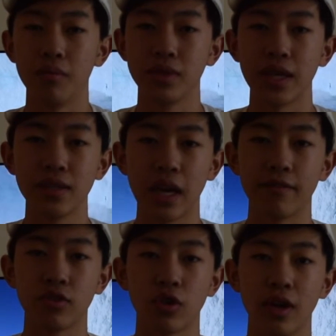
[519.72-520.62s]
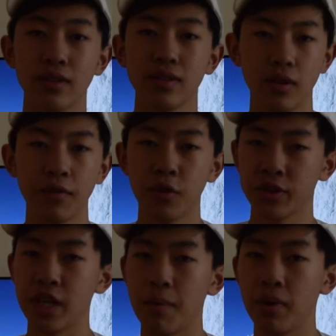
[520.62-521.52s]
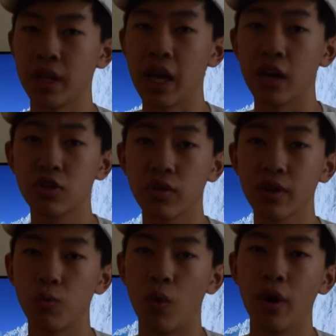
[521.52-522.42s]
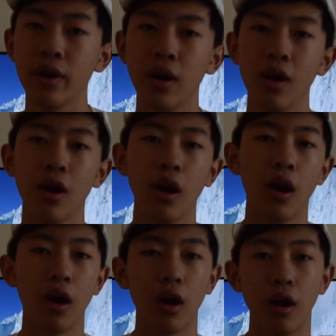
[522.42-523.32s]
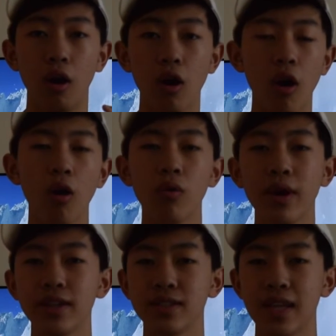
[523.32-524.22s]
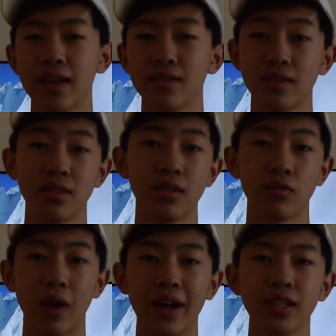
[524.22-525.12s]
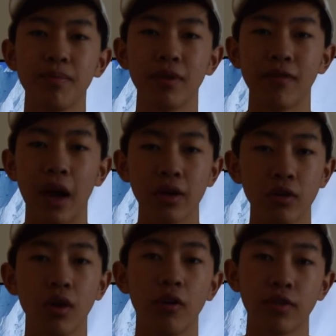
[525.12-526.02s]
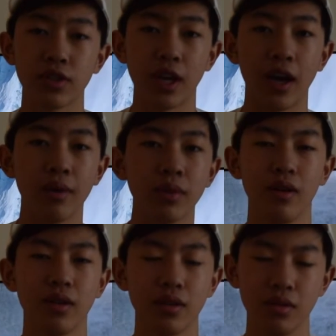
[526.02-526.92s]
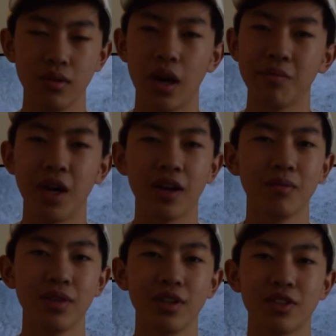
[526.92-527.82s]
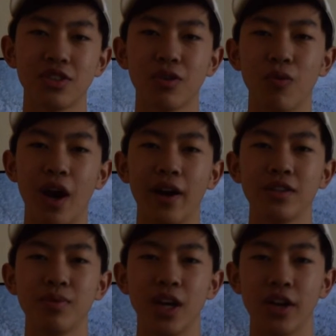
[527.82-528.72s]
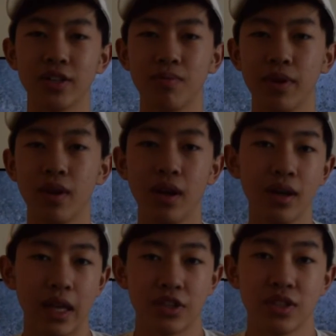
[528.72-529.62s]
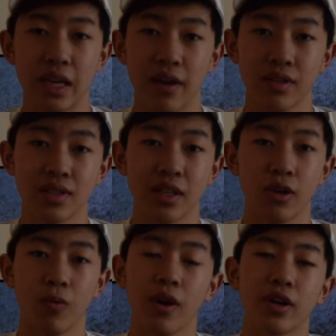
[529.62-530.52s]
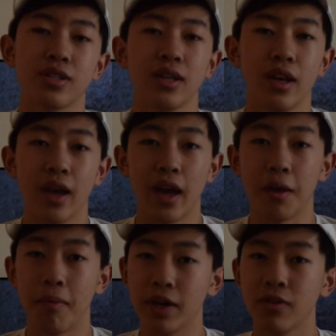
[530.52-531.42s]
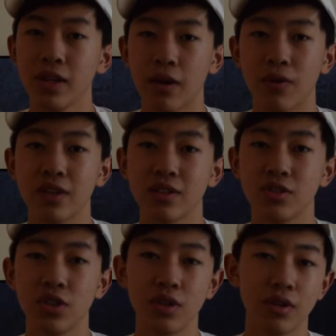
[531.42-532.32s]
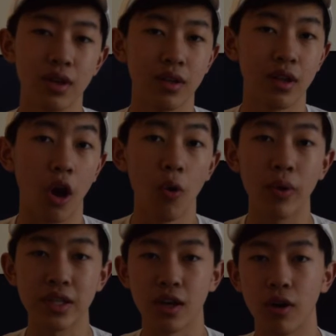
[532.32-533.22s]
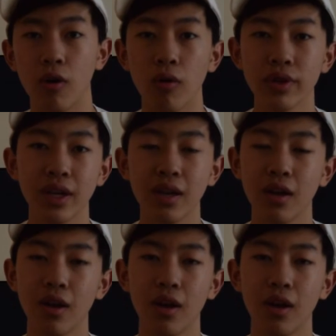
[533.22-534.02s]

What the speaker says: tend to have trends. For example, the Air Jordan 1 always tends to rise up in value over time. Now, I'm not completely sure why, to be honest, but that's just how the sneaker works. And by doing that research, you can know when to hold it